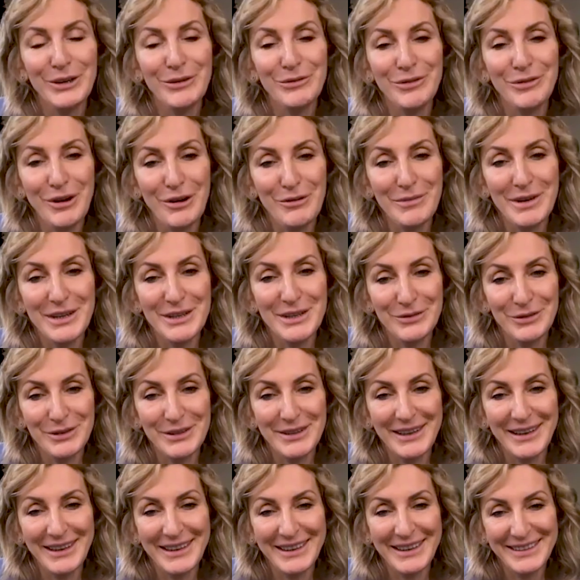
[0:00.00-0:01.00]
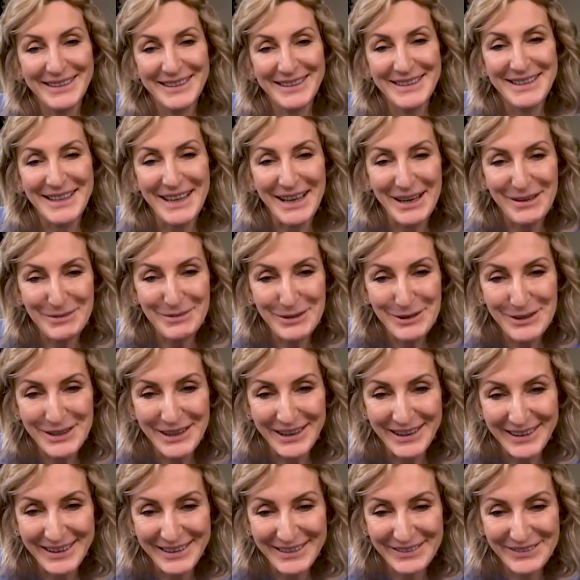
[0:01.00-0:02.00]
you very much for taking the time
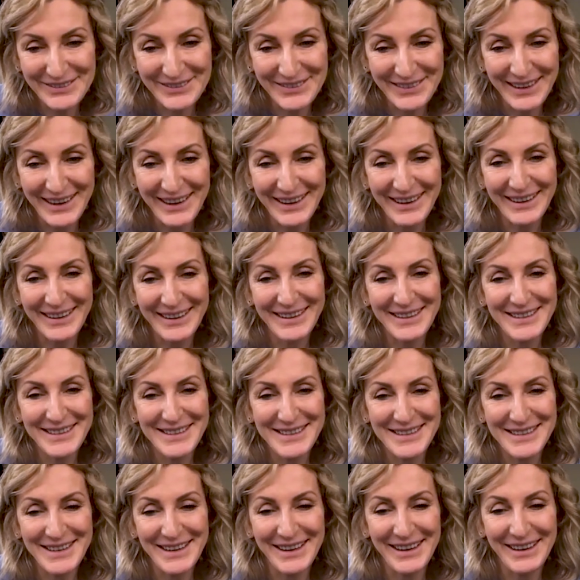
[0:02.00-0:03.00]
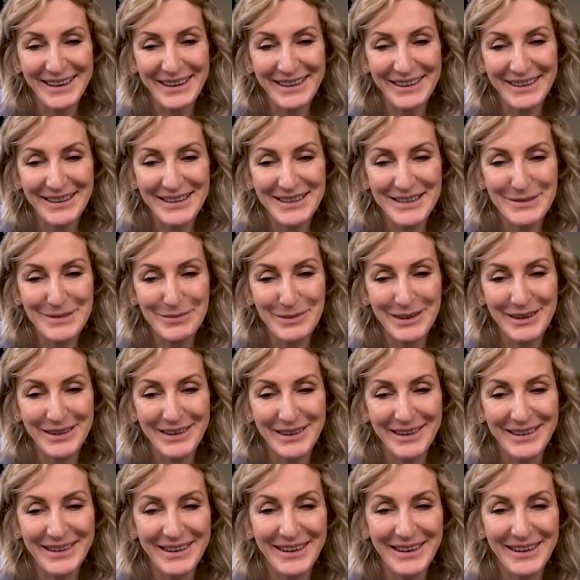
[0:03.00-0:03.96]
today. And it's been a